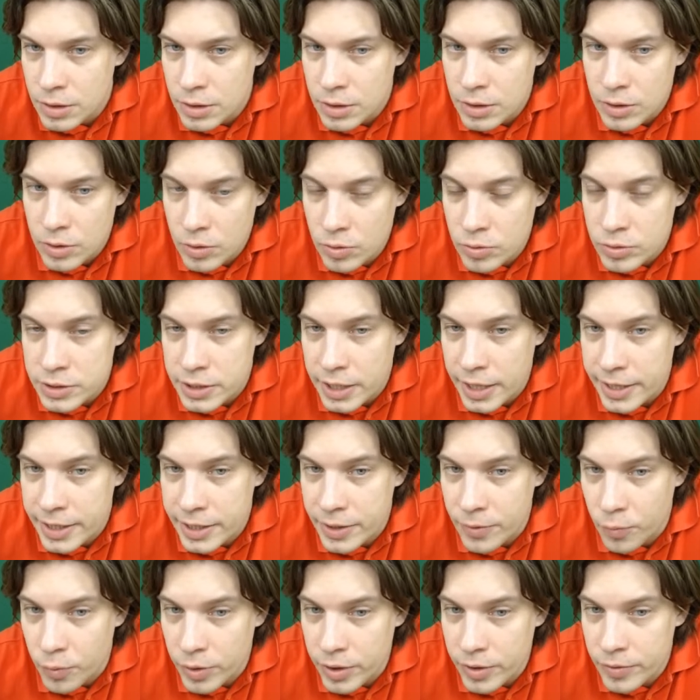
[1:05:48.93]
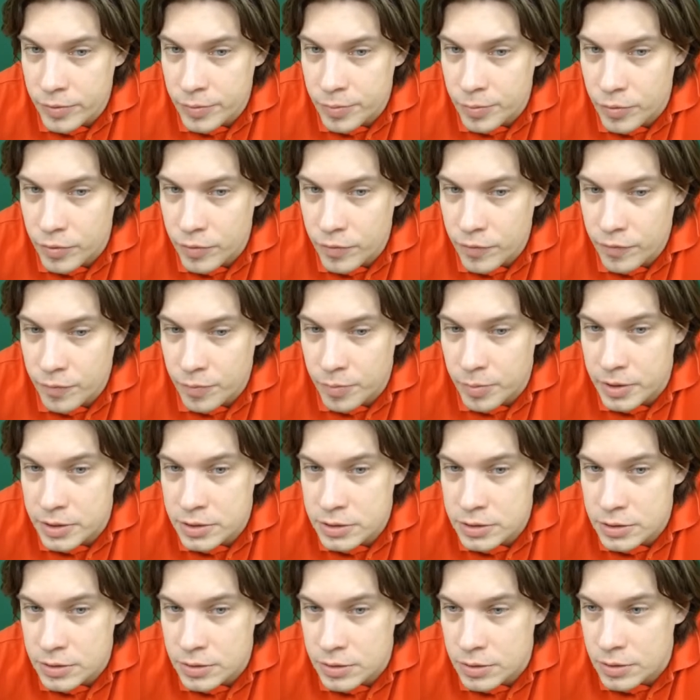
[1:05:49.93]
Looks like a weird move,
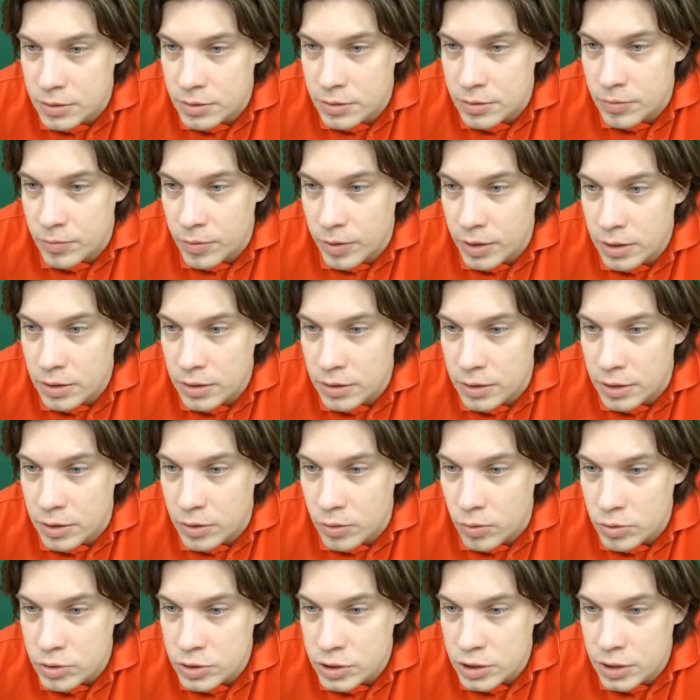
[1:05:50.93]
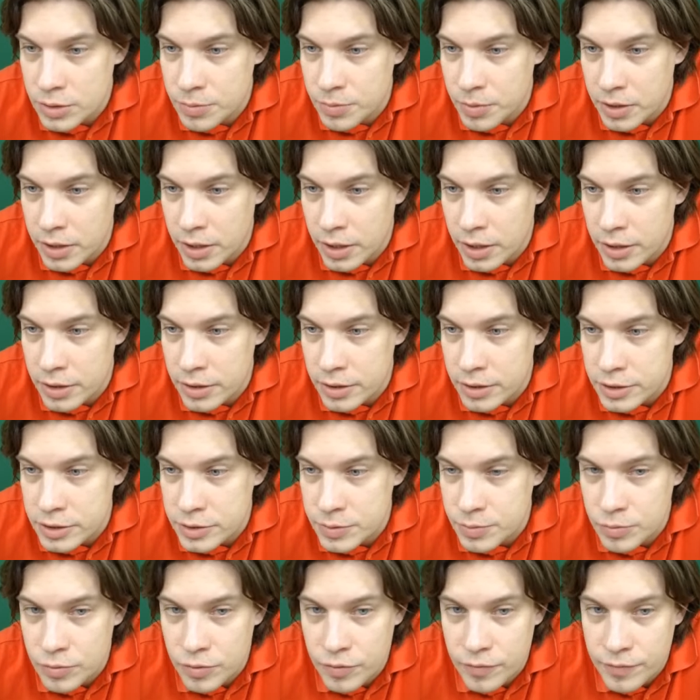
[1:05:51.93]
but well, the logic behind
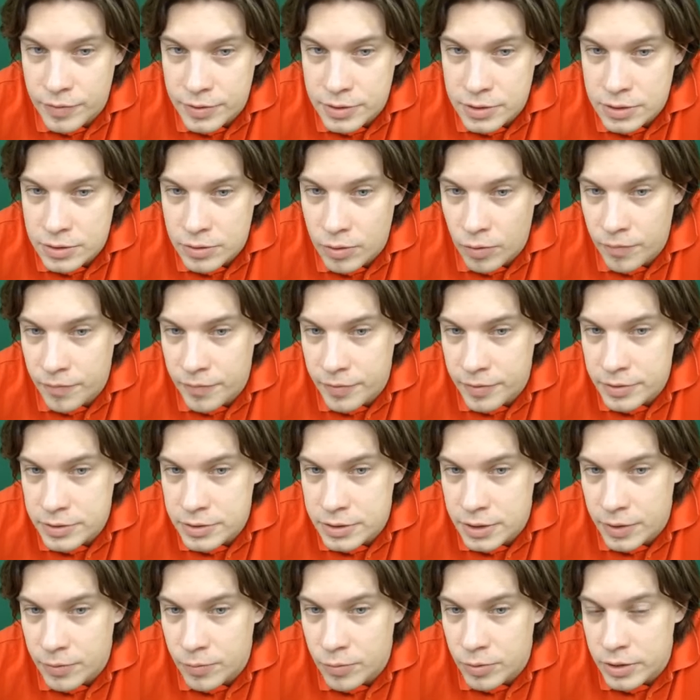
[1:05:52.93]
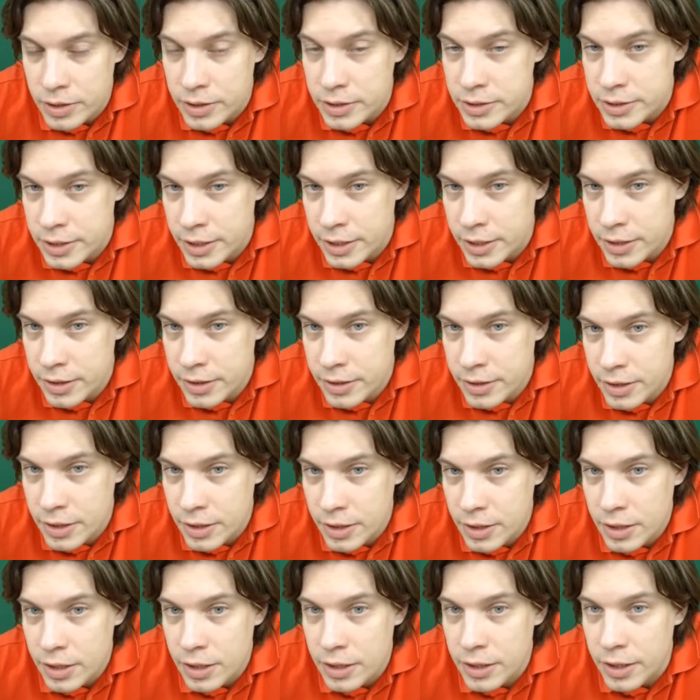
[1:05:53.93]
this move is obvious. They want to take.
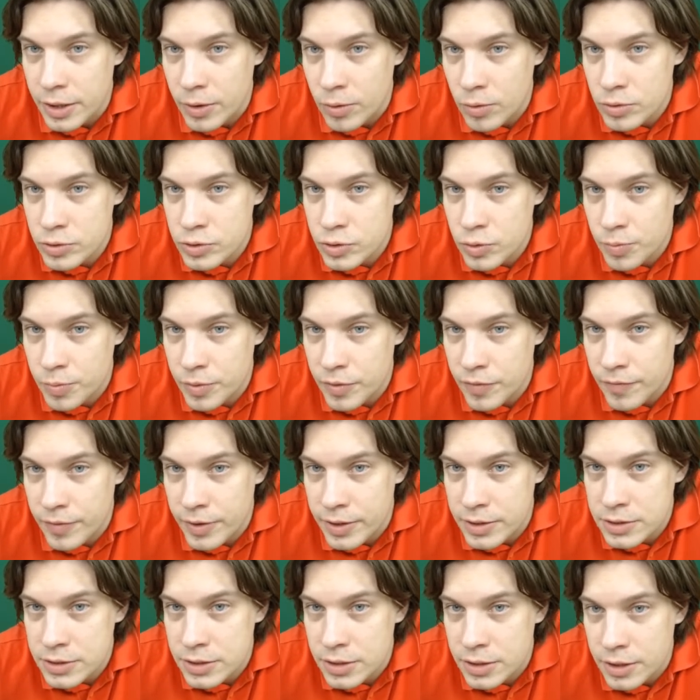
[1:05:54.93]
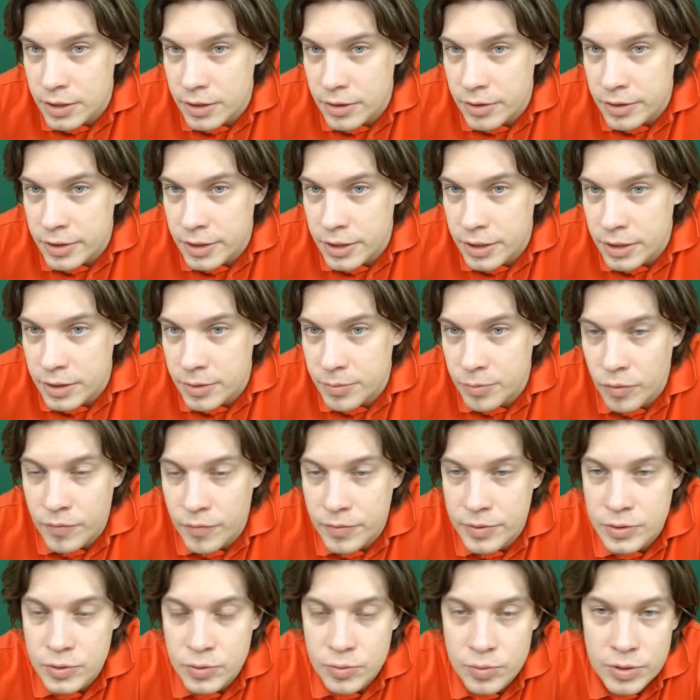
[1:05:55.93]
They also prevent their king
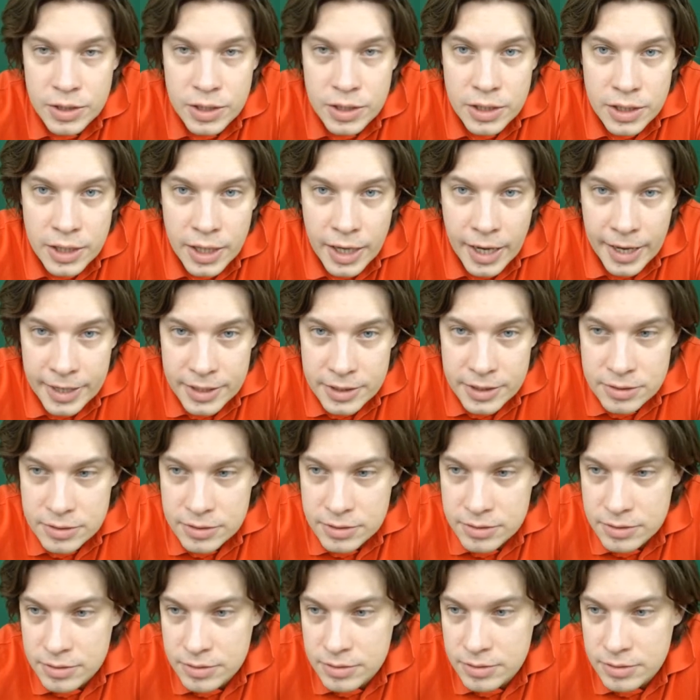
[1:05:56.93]
moving to e8.